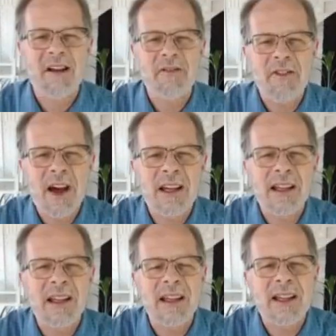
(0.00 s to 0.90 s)

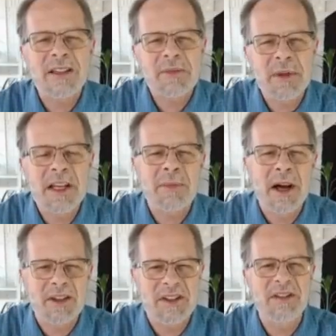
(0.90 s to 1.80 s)
Finally, let's speak
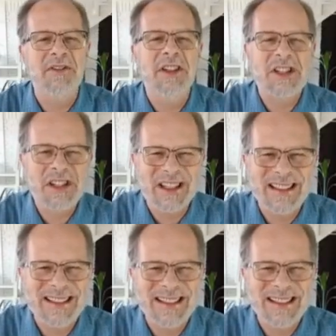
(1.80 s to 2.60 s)
about division.